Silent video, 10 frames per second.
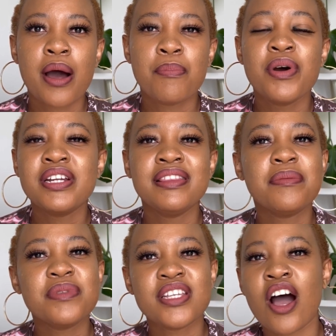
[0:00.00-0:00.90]
putting
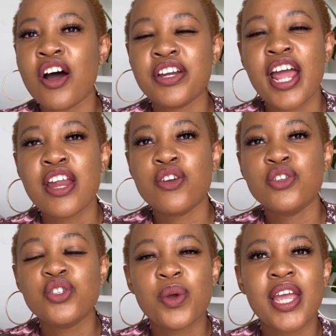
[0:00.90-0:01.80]
them down and
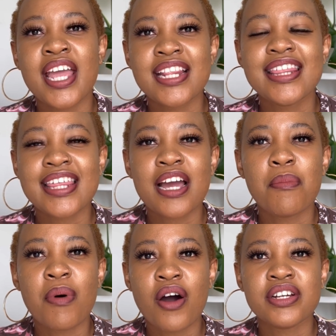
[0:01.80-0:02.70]
not doing anything
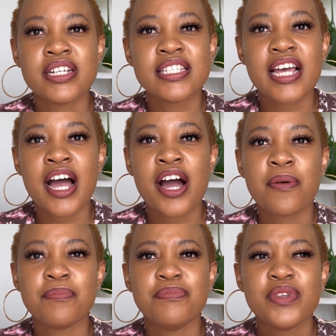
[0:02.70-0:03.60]
about it,
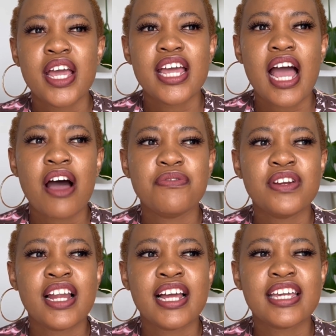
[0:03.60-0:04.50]
I feel
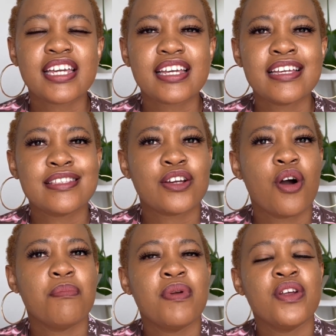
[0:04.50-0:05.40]
like it's a
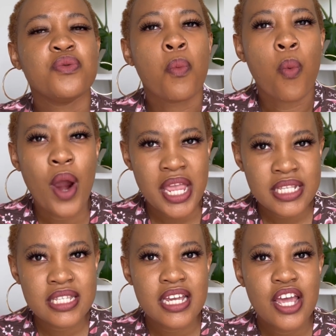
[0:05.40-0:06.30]
complete
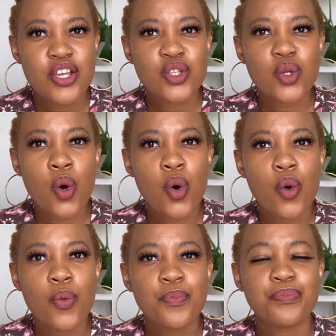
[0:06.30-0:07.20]
waste. So